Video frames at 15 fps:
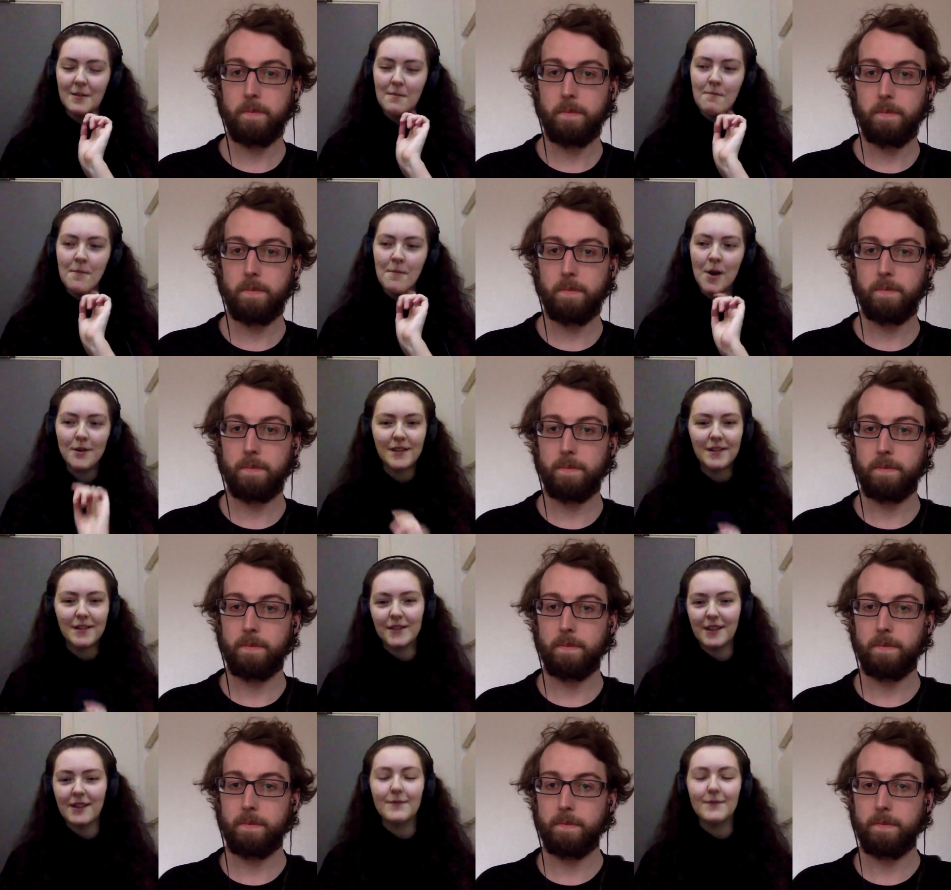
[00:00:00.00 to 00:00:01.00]
Speaker 1: most of
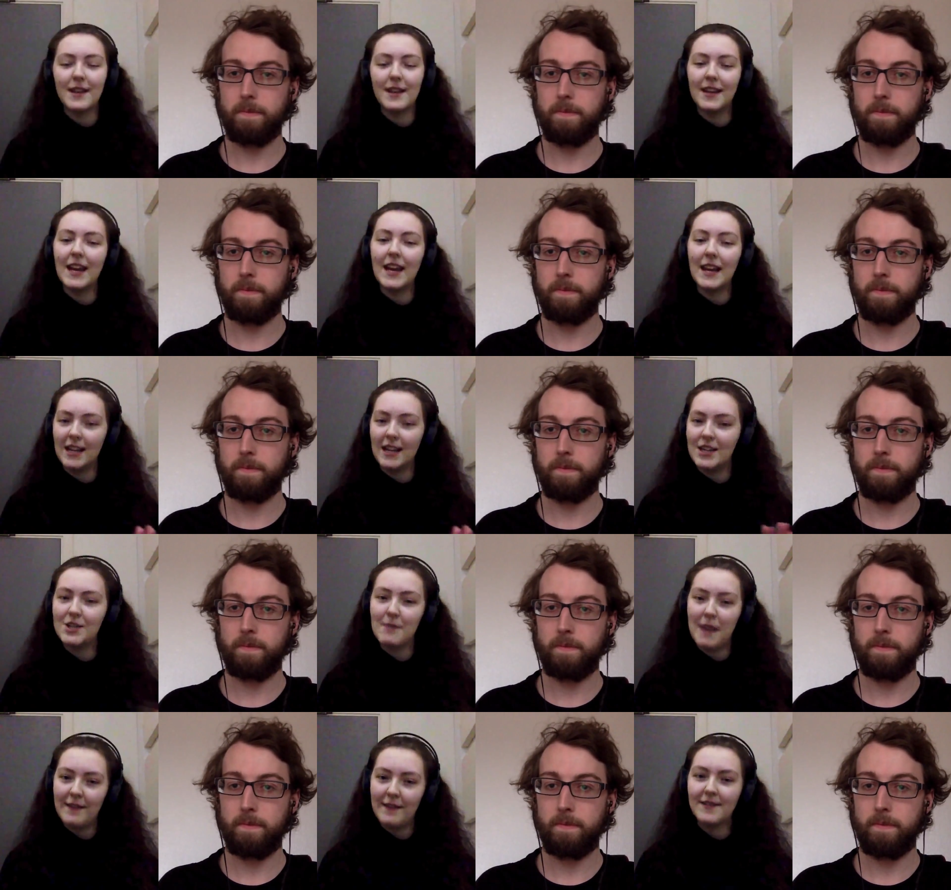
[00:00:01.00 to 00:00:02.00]
it was like English,
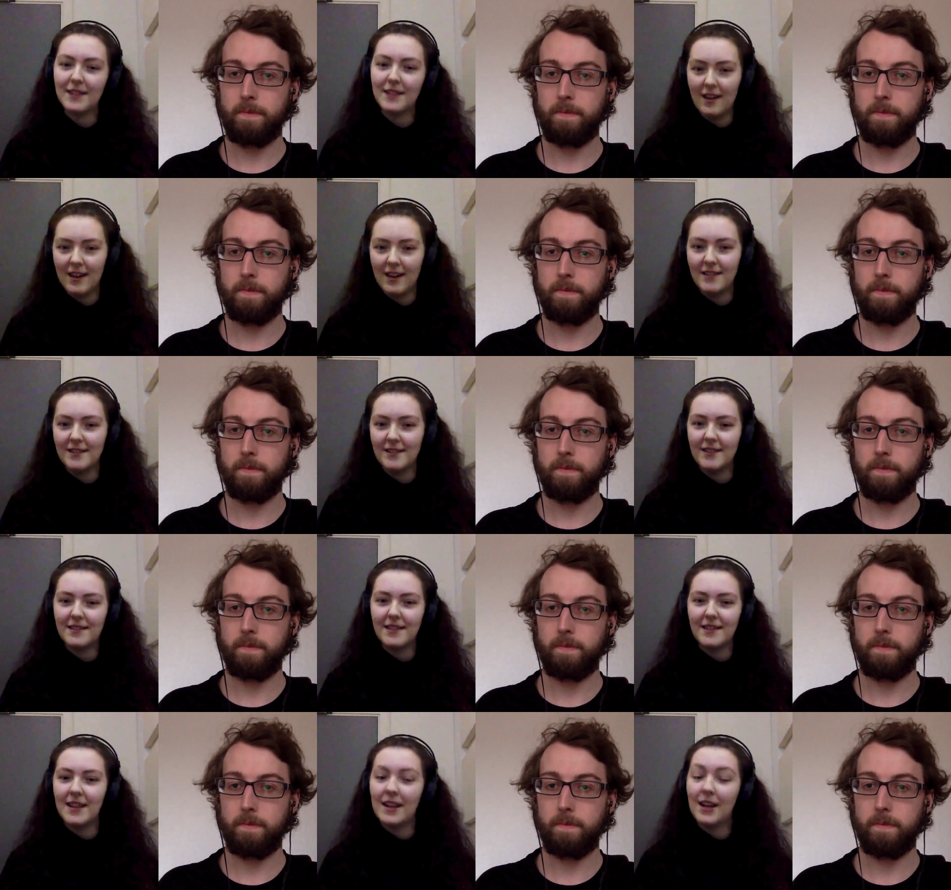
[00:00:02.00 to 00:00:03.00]
math,
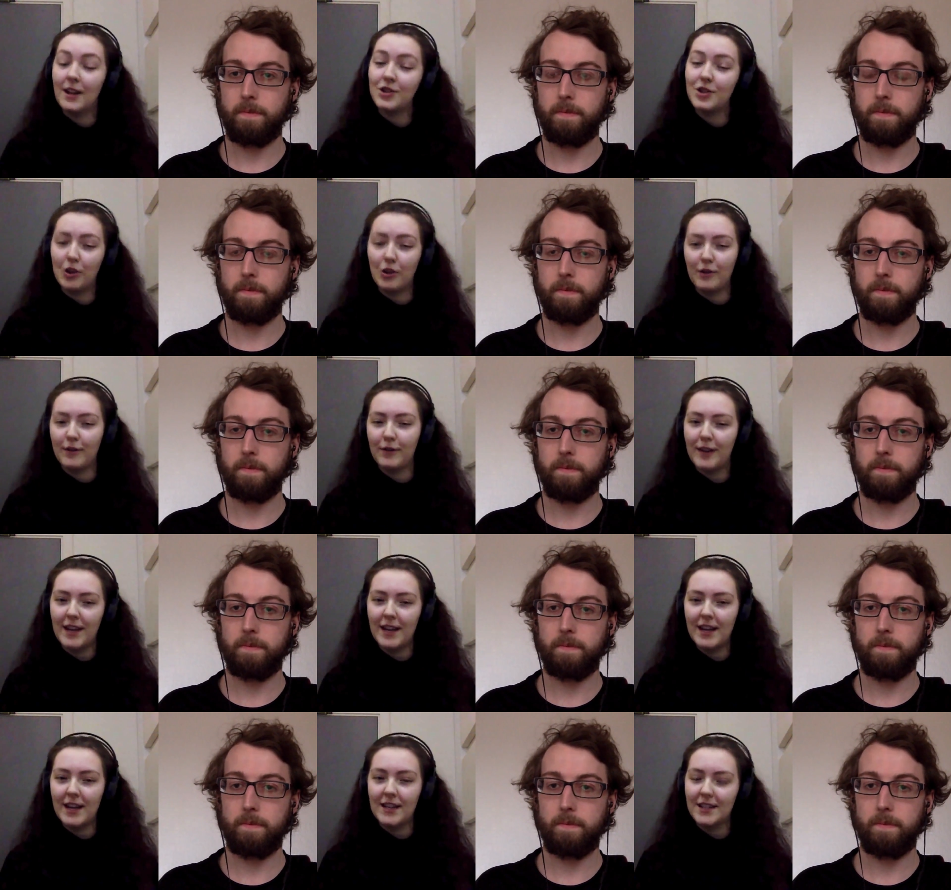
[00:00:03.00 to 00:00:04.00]
science, and then like
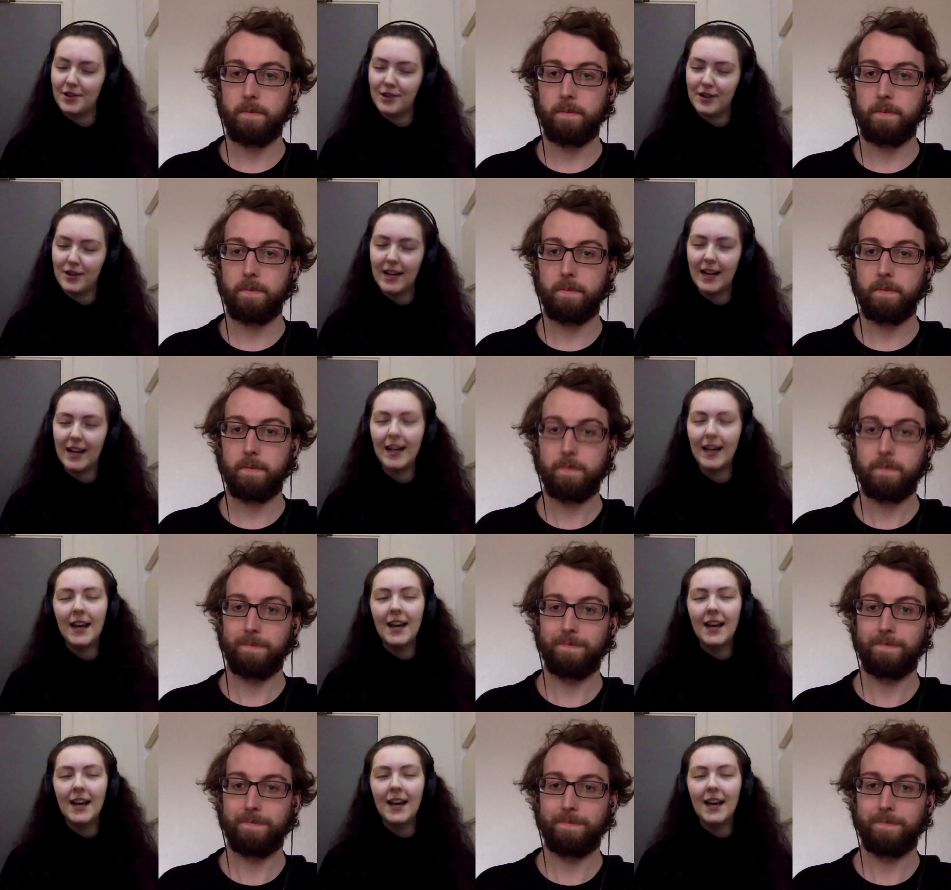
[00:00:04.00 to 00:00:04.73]
geography, history.